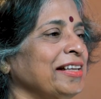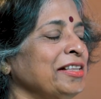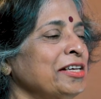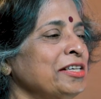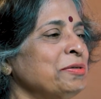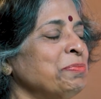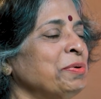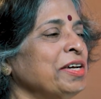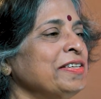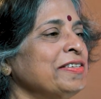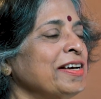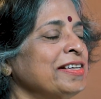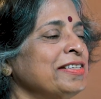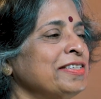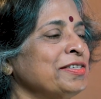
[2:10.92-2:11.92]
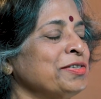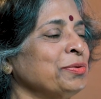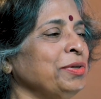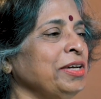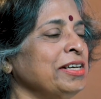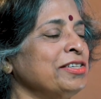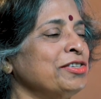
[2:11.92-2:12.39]
This brings us to
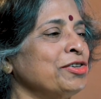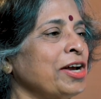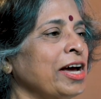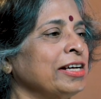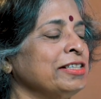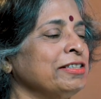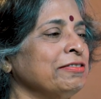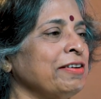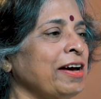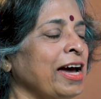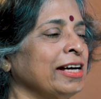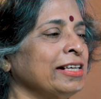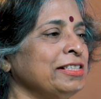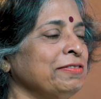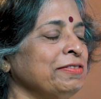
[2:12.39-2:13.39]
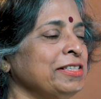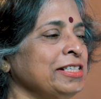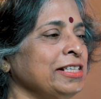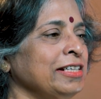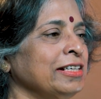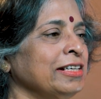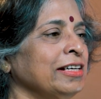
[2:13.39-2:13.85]
the interactive
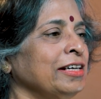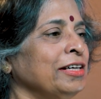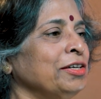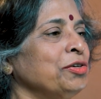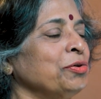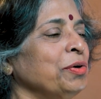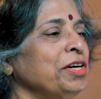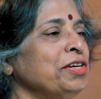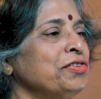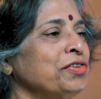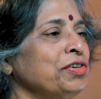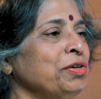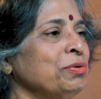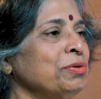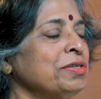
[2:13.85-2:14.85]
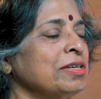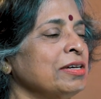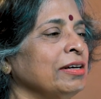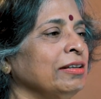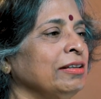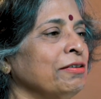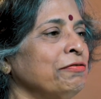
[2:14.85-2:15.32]
activity to introduce
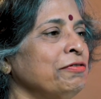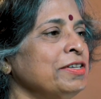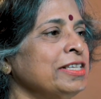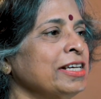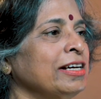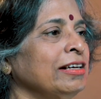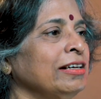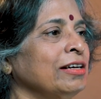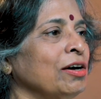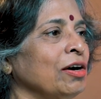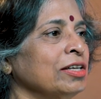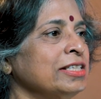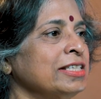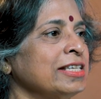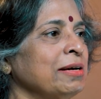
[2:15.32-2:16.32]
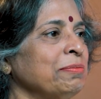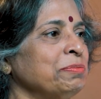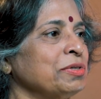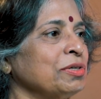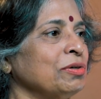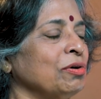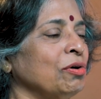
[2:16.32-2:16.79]
the physical
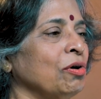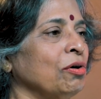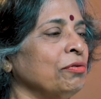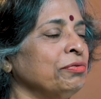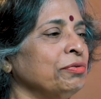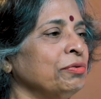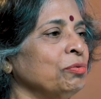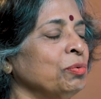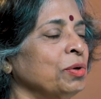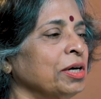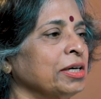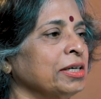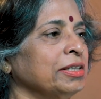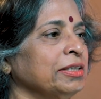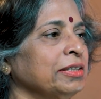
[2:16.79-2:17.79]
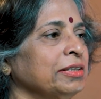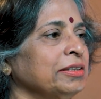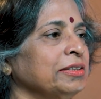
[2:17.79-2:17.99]
concept of work.